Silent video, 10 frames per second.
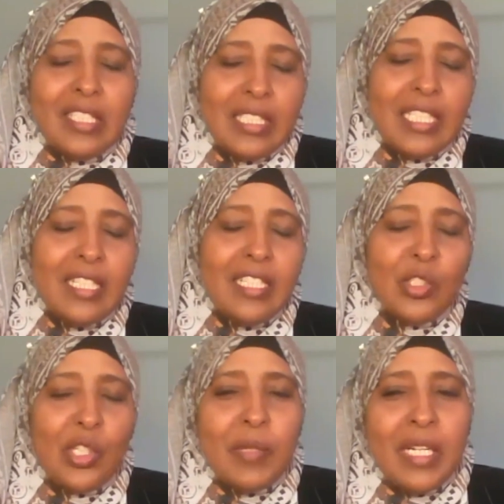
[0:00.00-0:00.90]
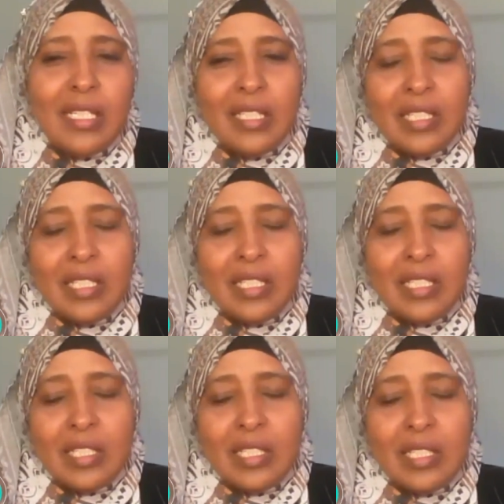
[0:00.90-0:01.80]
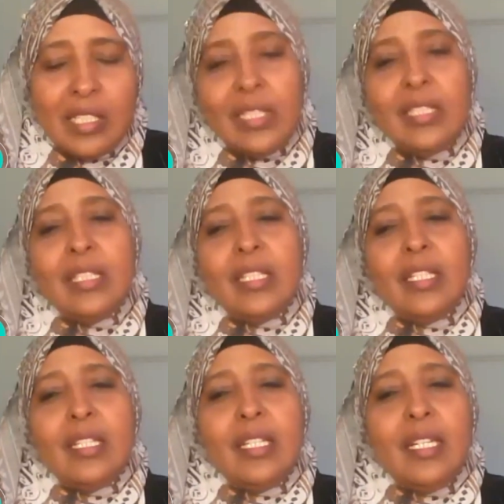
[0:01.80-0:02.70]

She said in Somali, and so eloquently.